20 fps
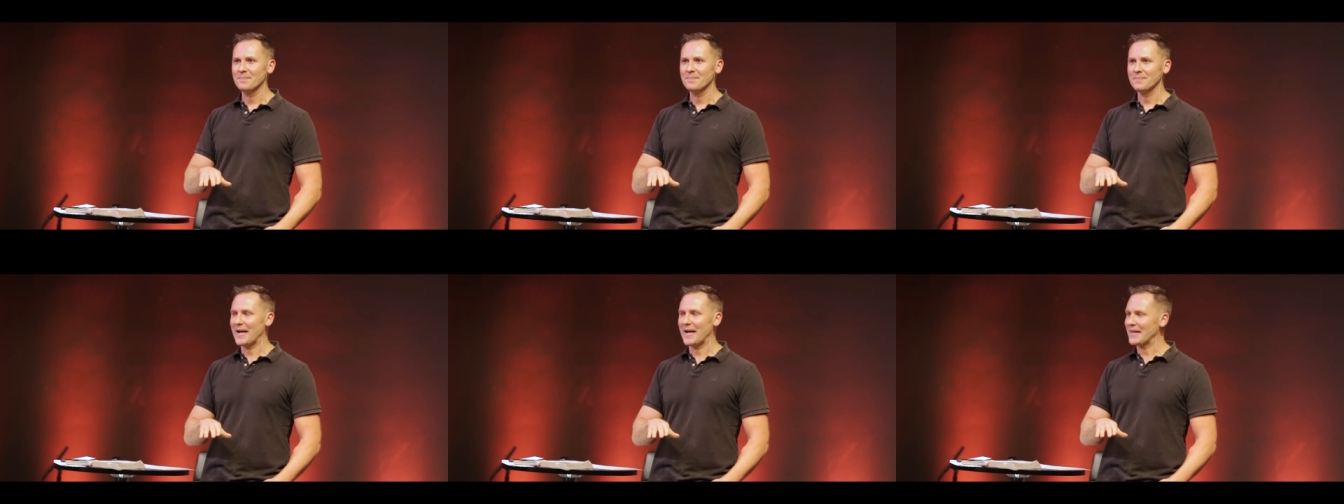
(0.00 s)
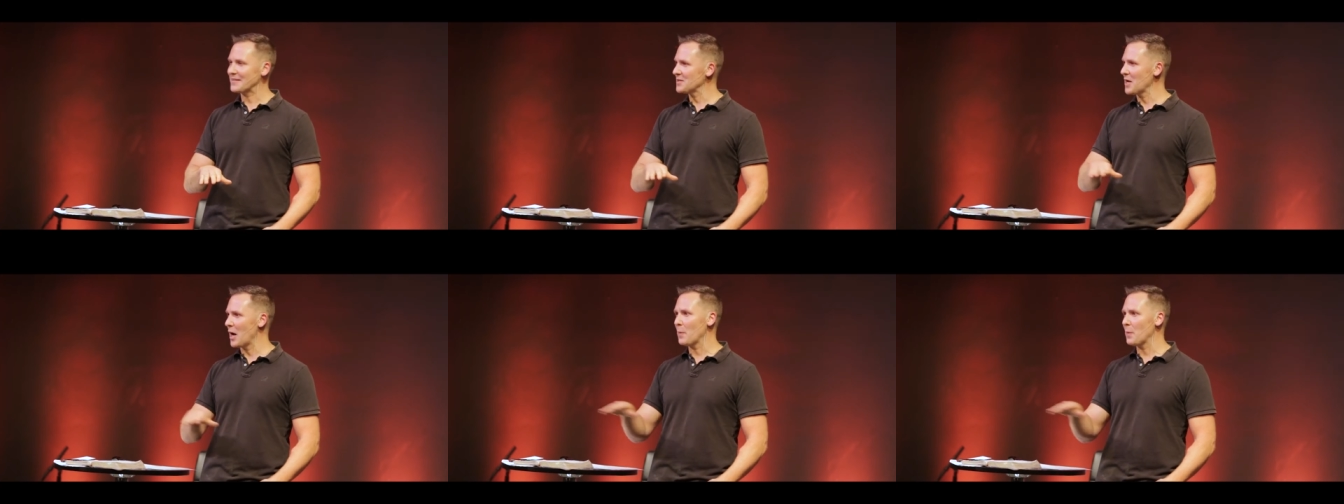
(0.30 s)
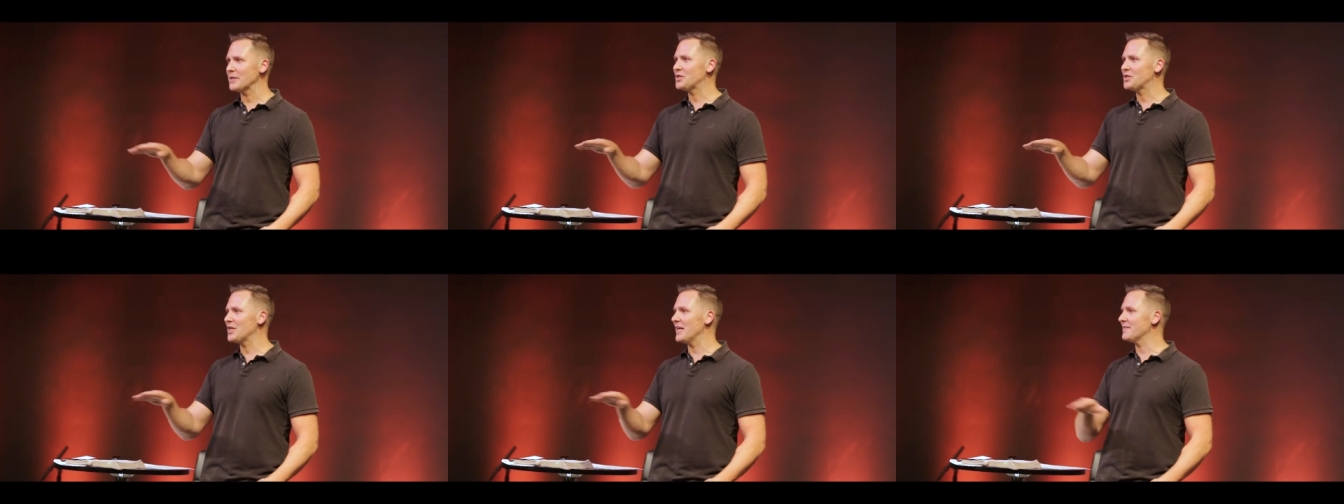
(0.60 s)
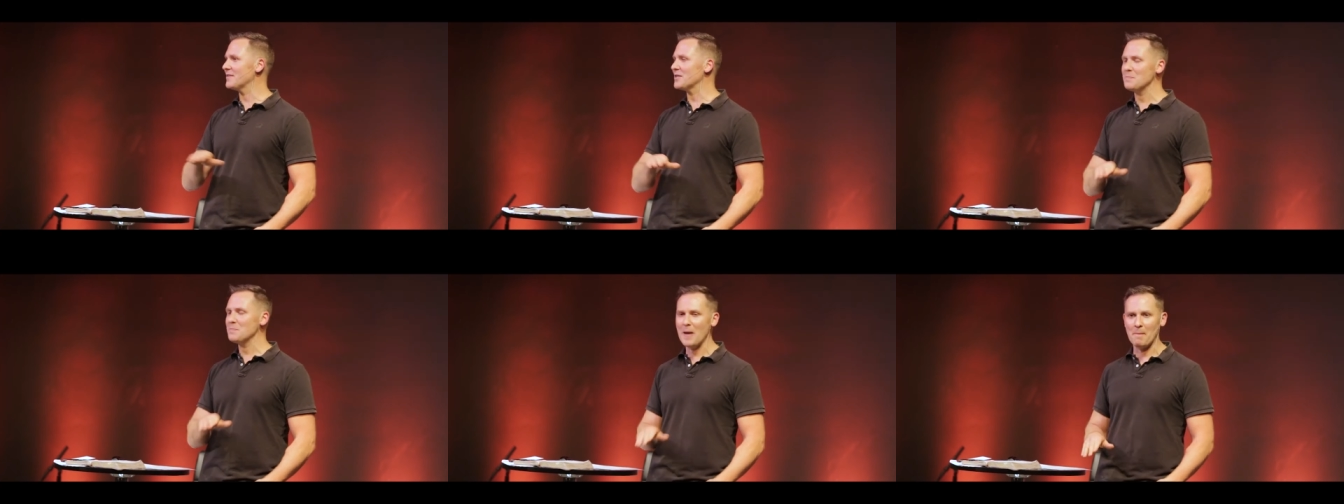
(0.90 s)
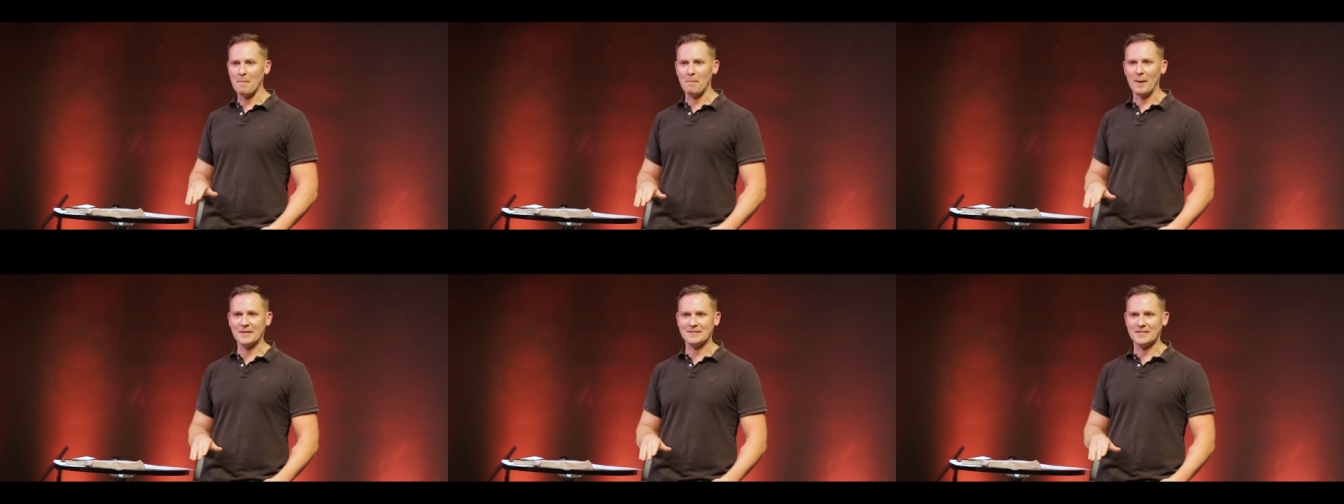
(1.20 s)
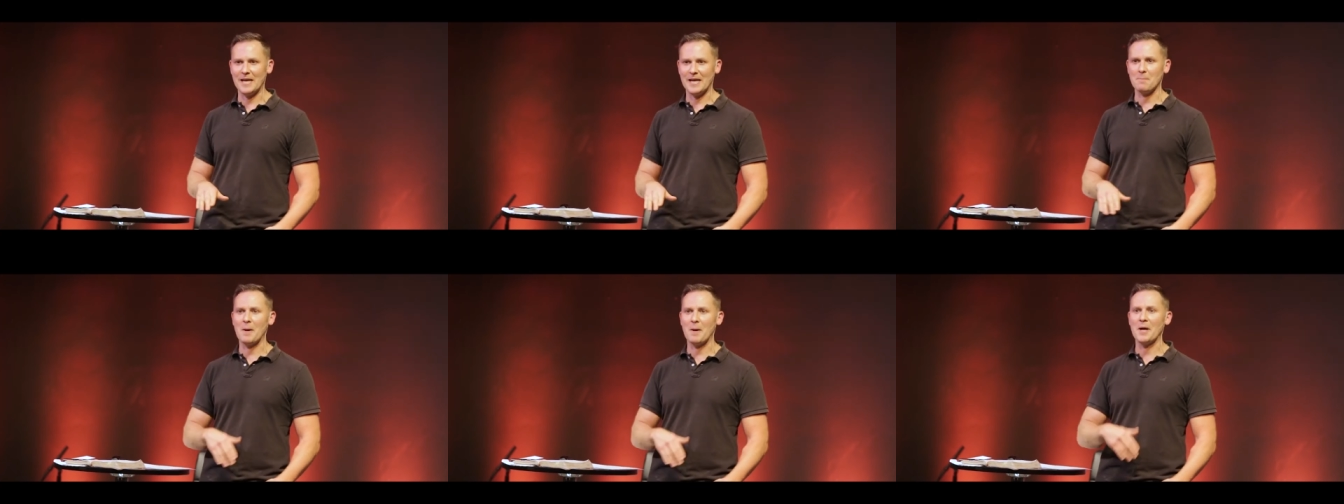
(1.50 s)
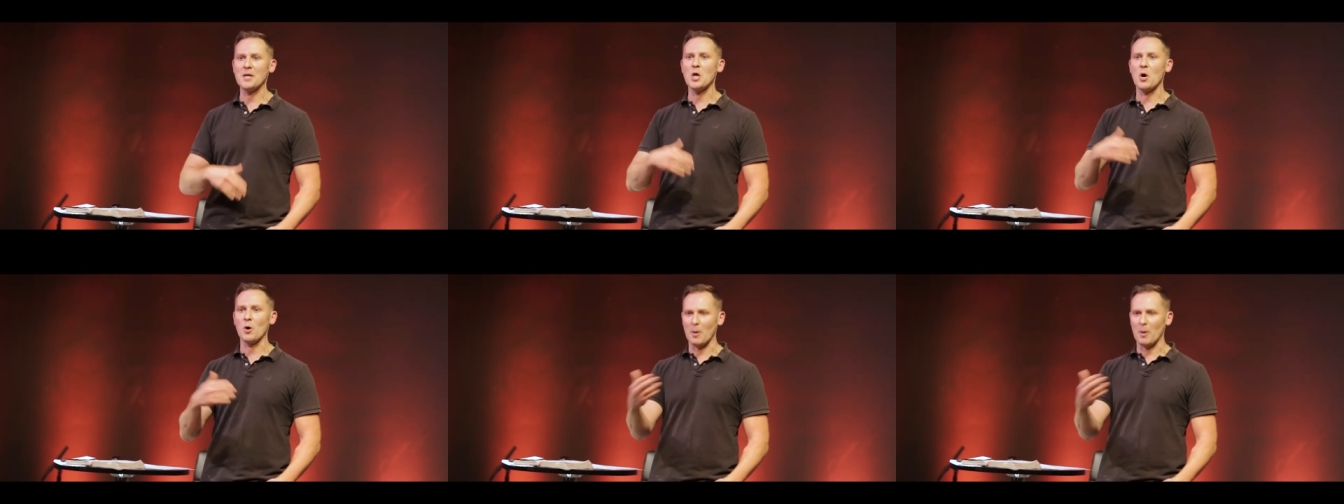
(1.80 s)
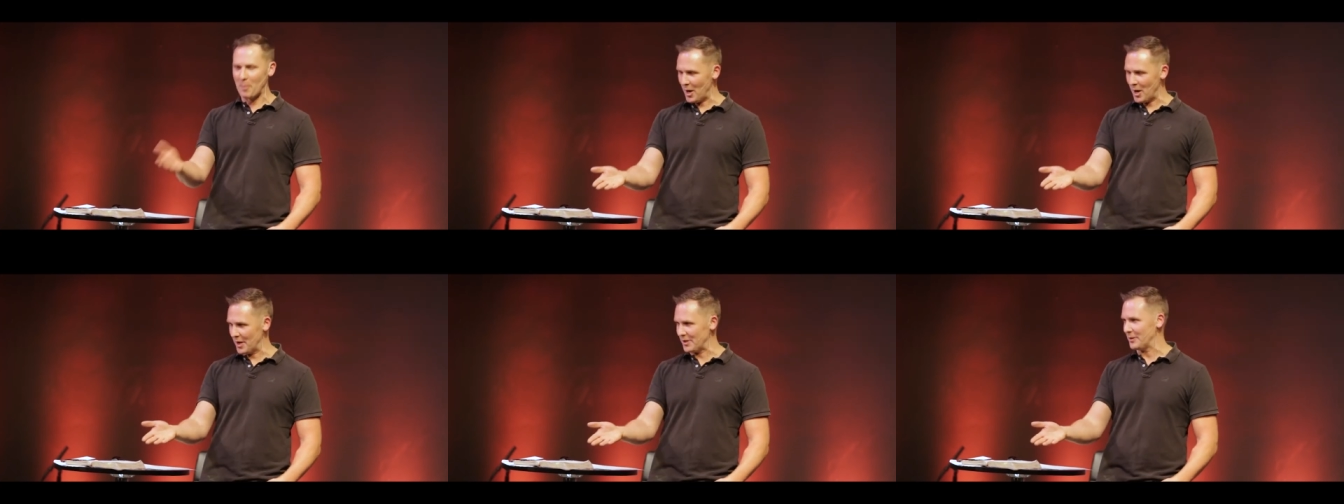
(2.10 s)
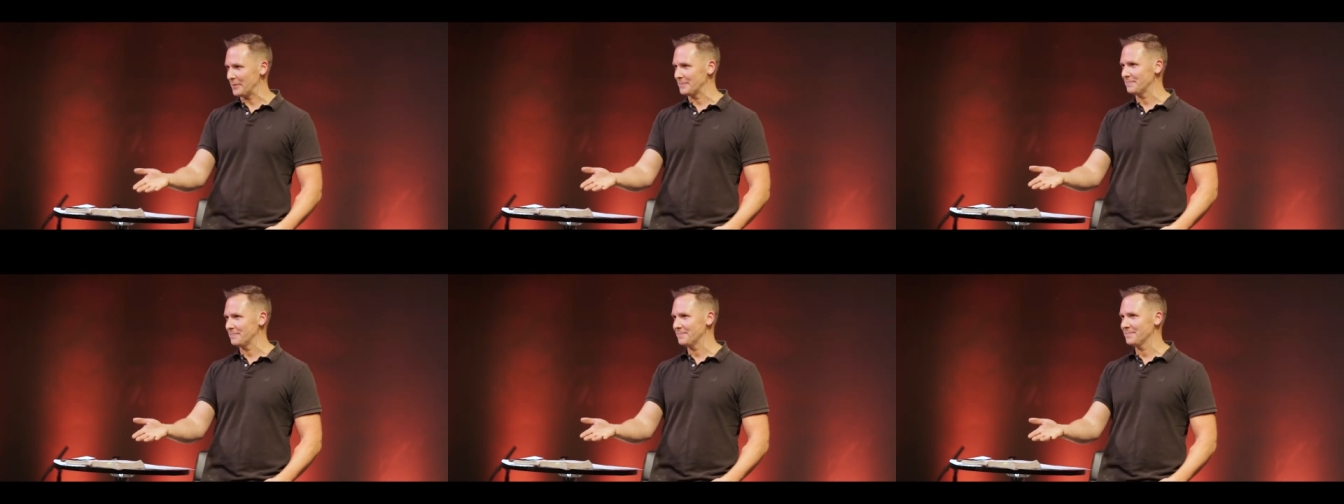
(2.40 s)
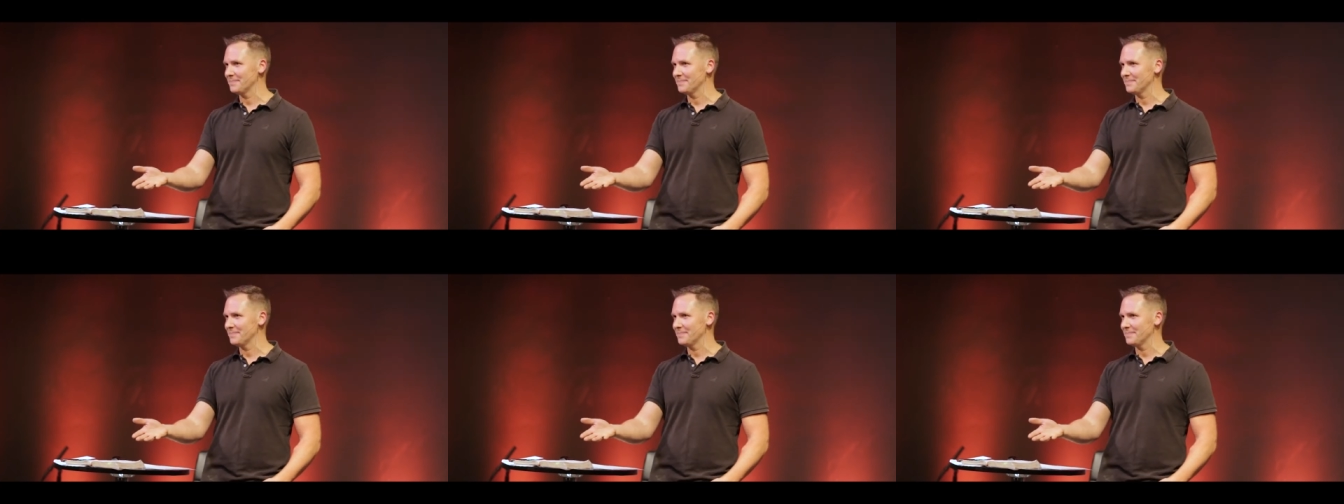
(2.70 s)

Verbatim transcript: That's not what Jesus meant by take my yoke upon you.